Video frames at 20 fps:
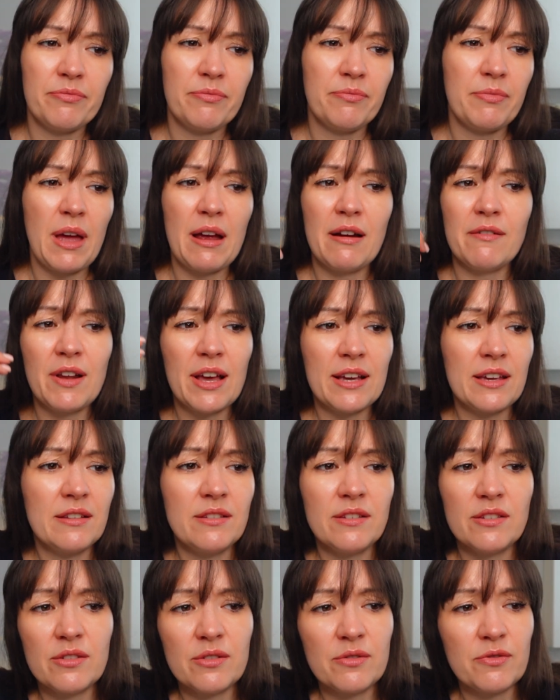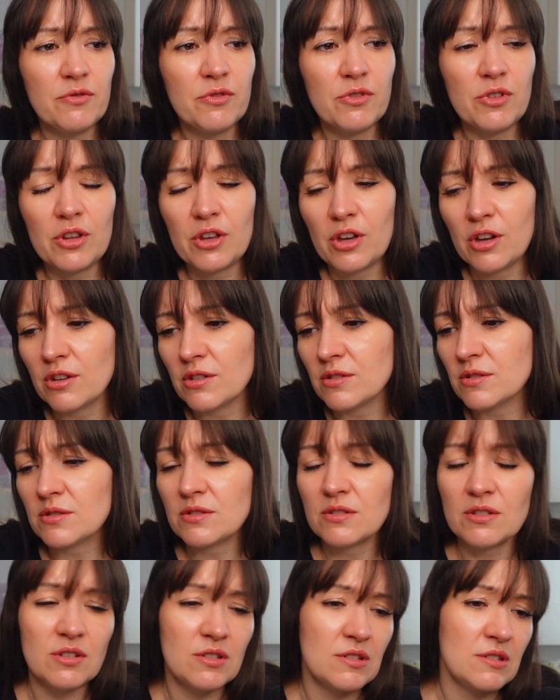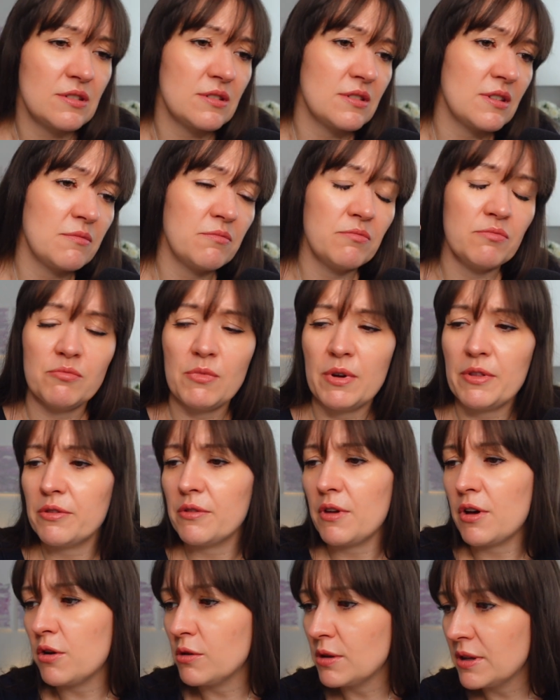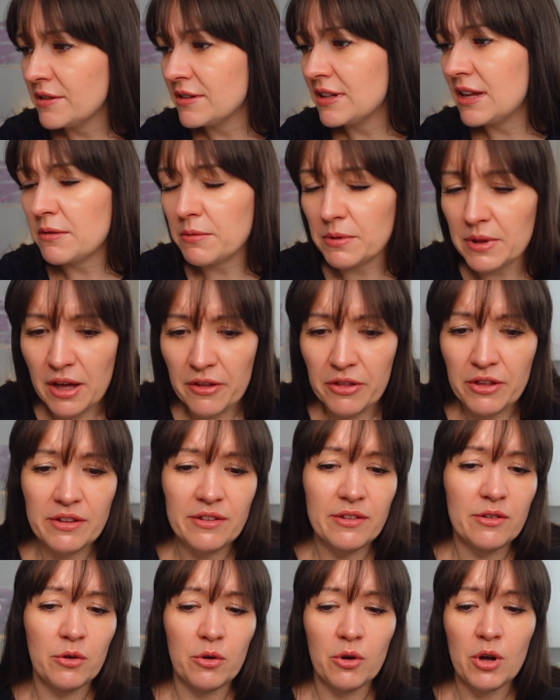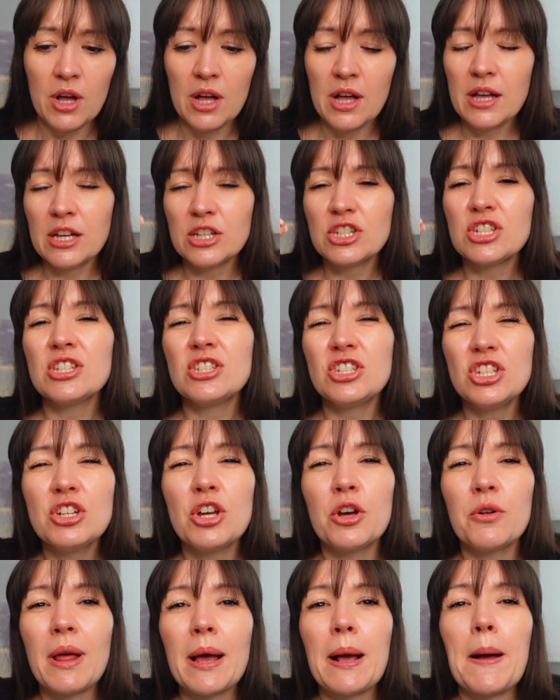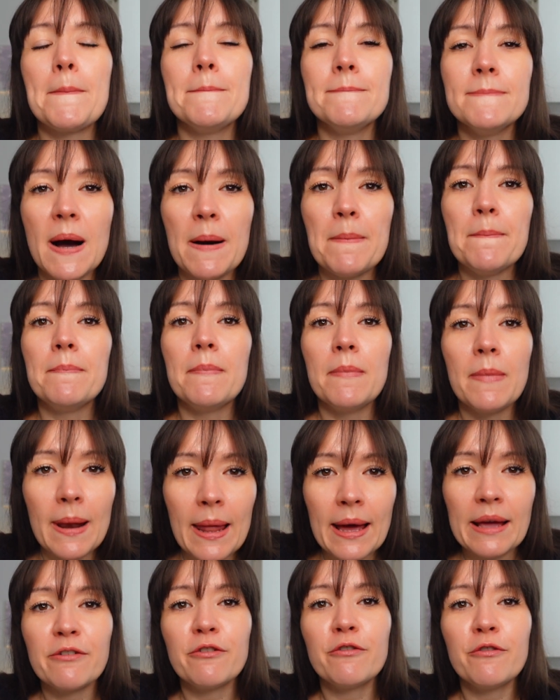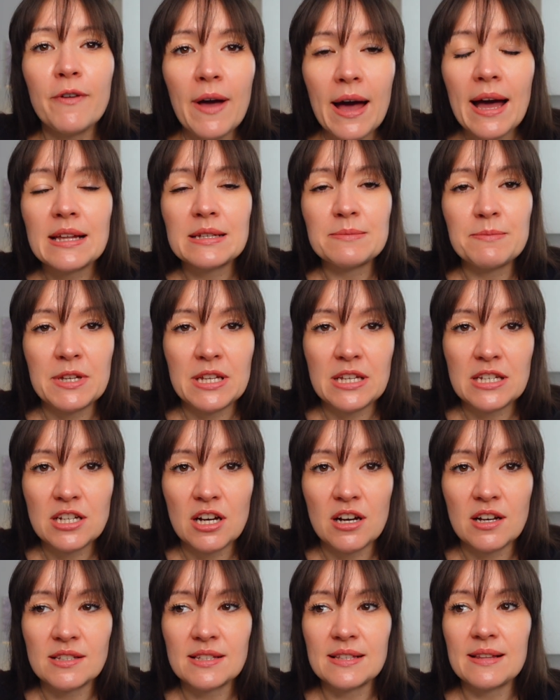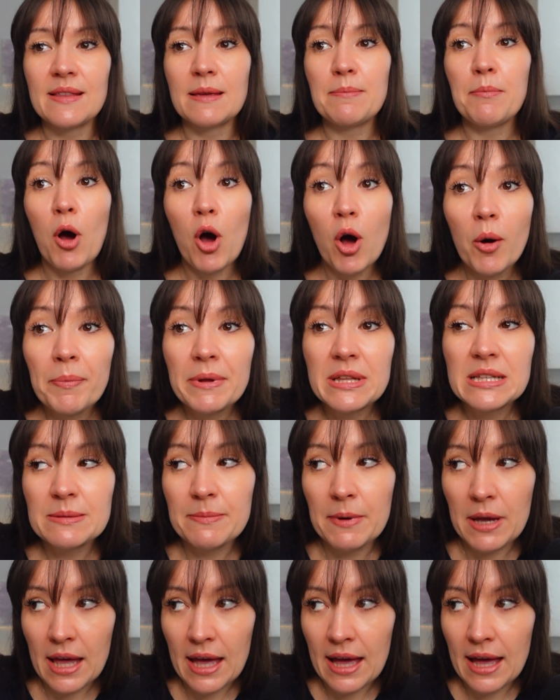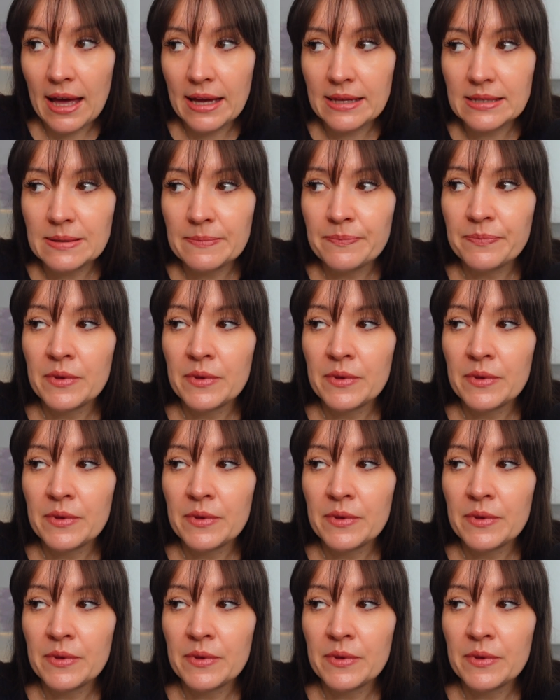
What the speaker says: pair of leggings for the girls because they went the hole in the knee with the others, or just, like mum life admin-y tasks, and they pop into my head.